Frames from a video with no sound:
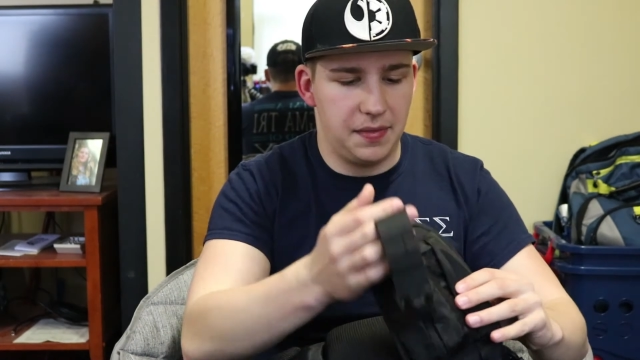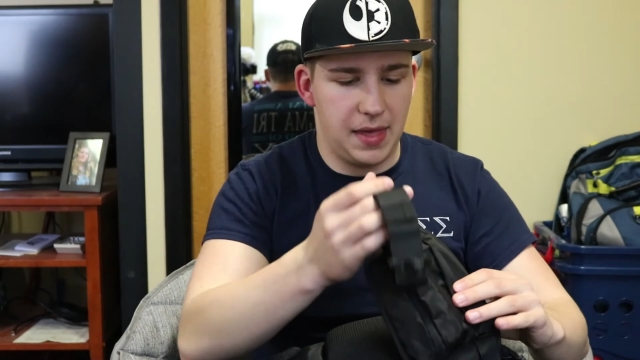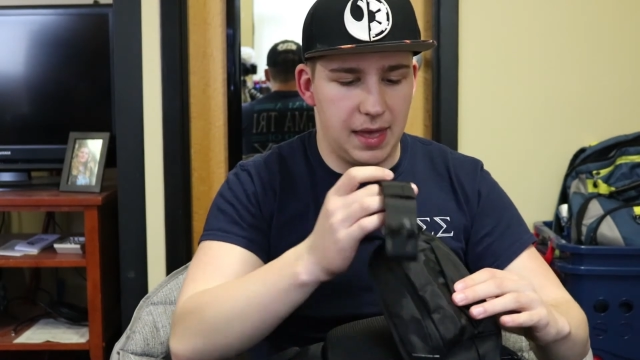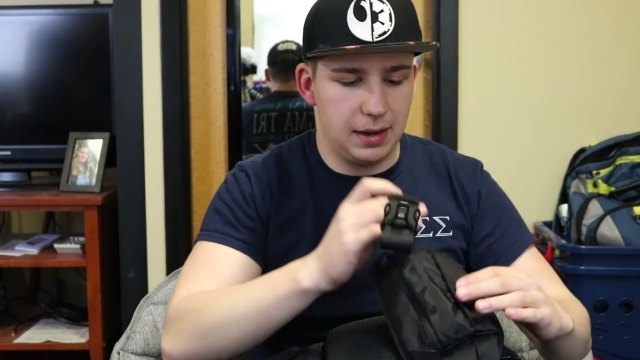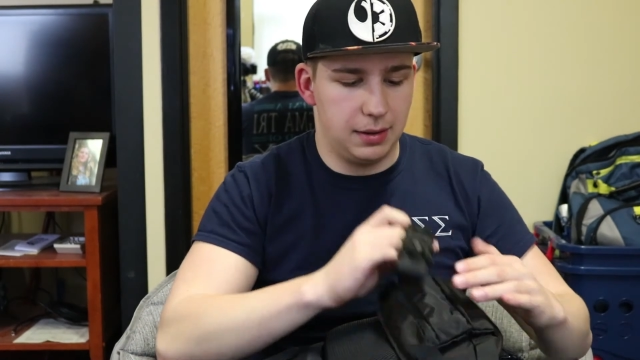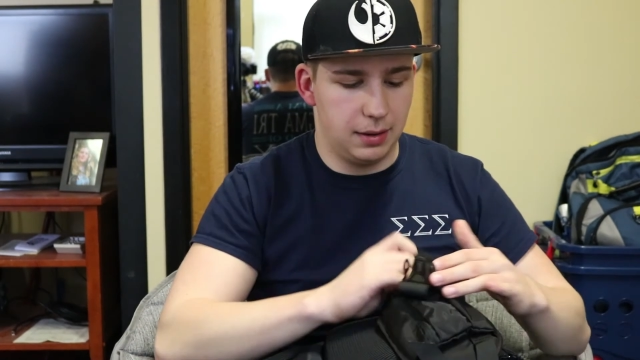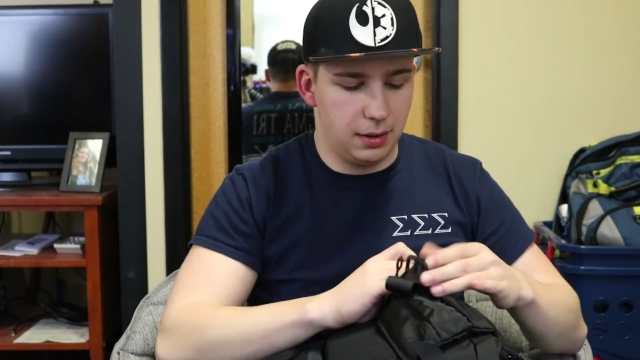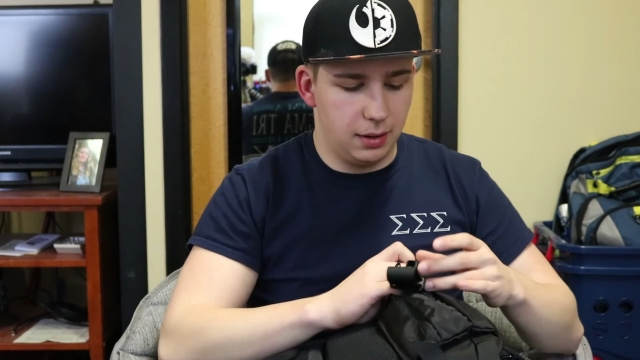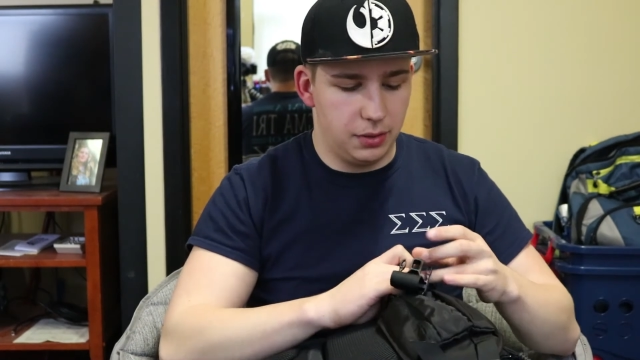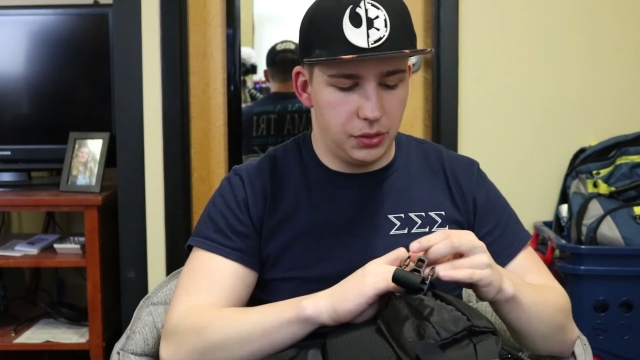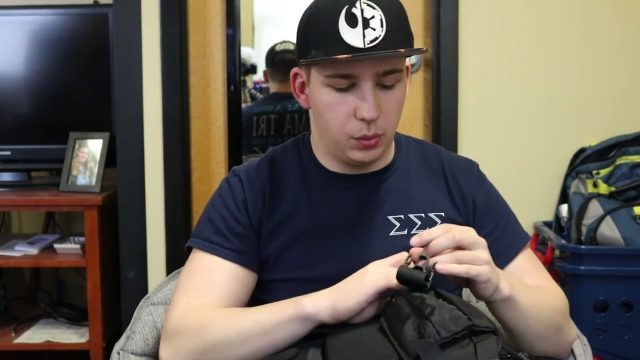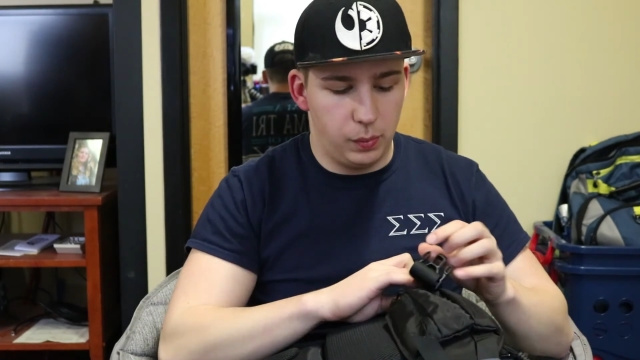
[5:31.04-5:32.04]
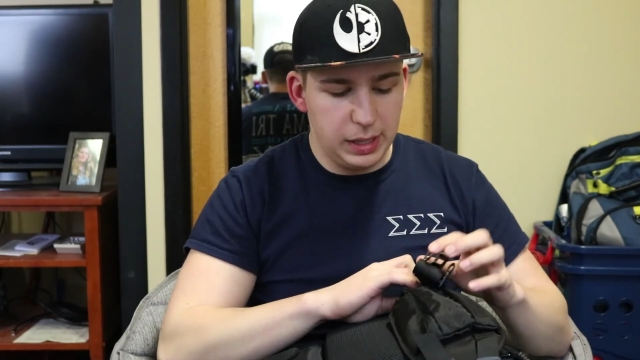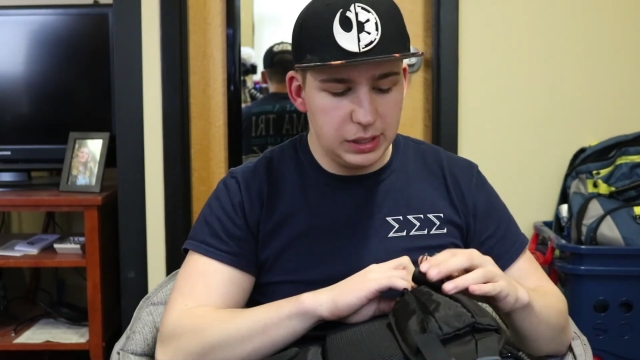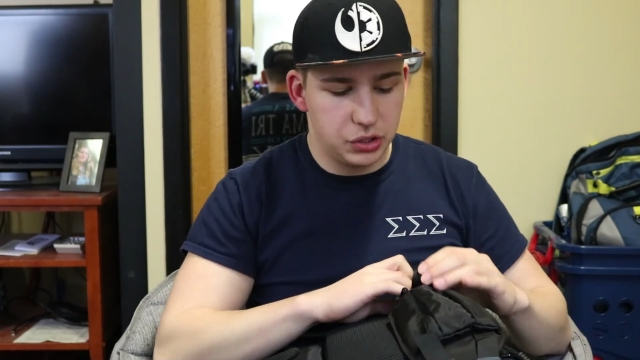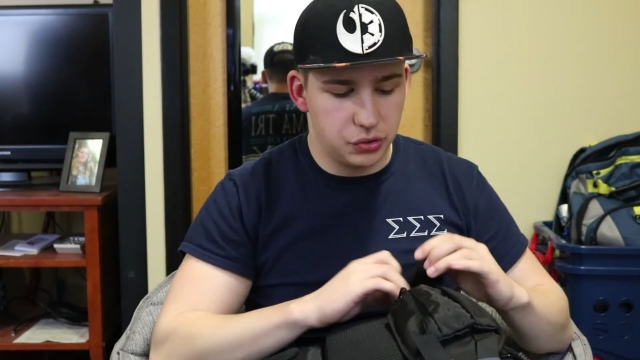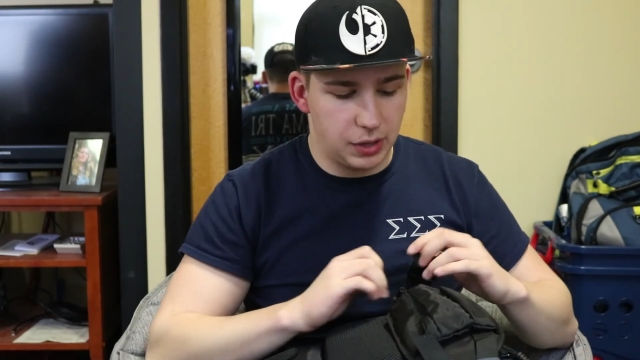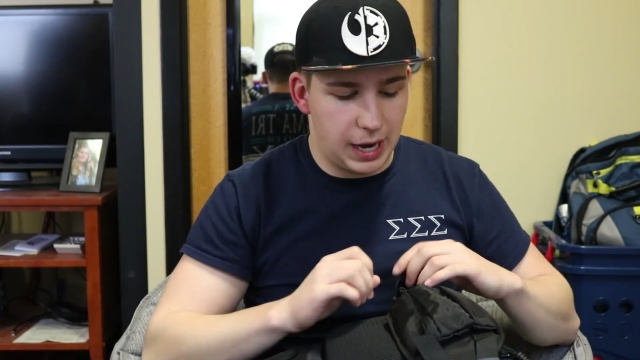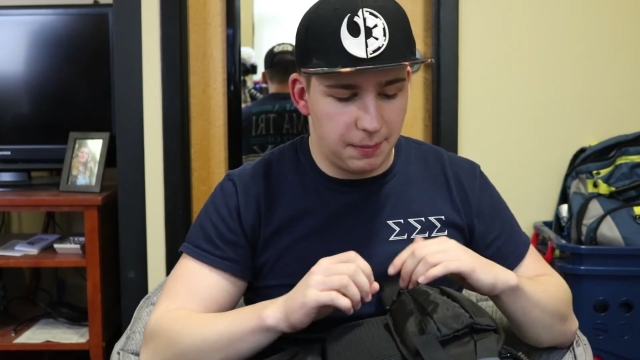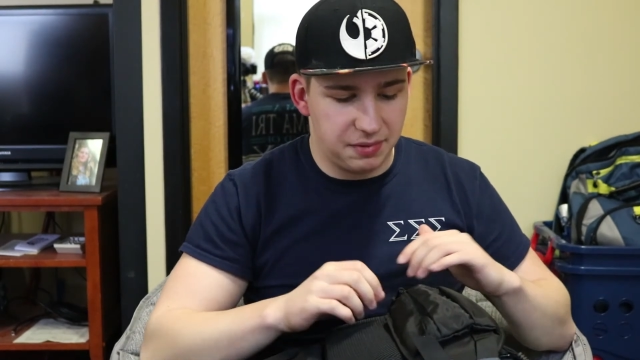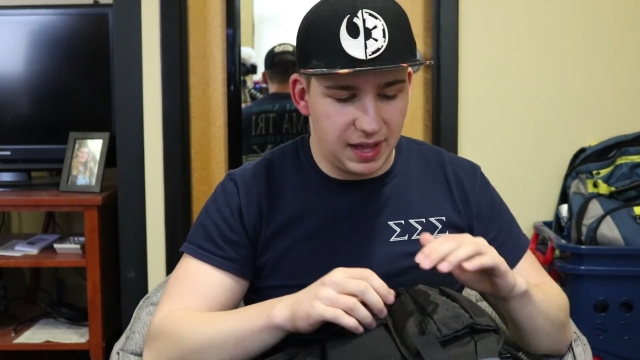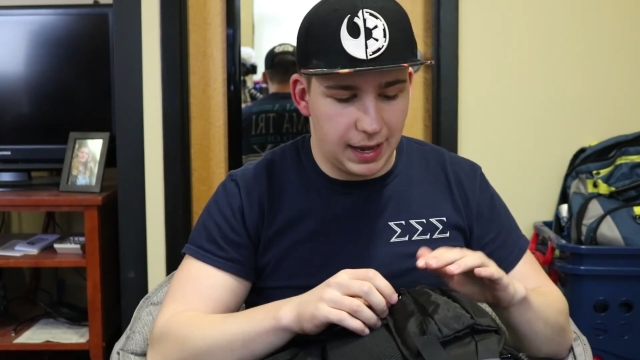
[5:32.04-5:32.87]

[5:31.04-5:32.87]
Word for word: And then the waist straps